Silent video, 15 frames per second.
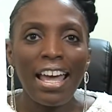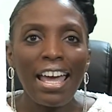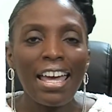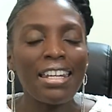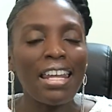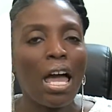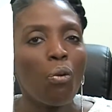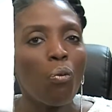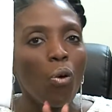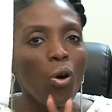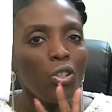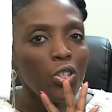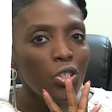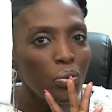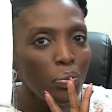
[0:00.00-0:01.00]
and I
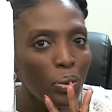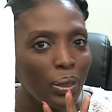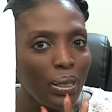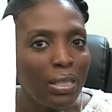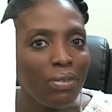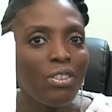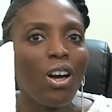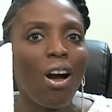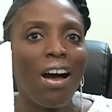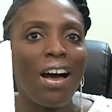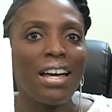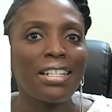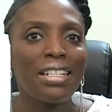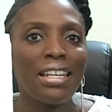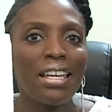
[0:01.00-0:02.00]
want you to believe
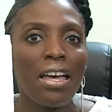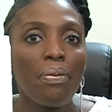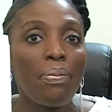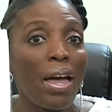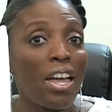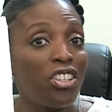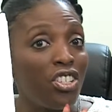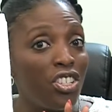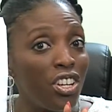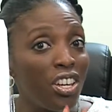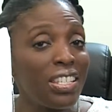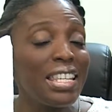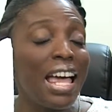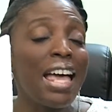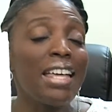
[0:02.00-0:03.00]
God that
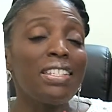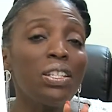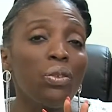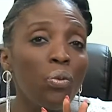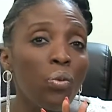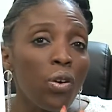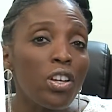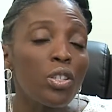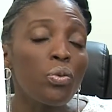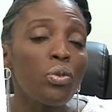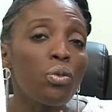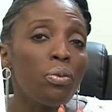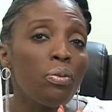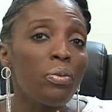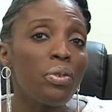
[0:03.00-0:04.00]
just as it was with
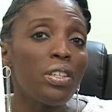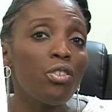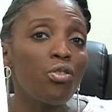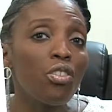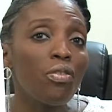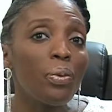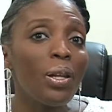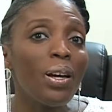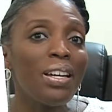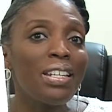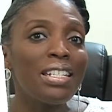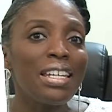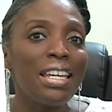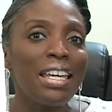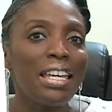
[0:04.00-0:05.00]
the woman with the issue of blood,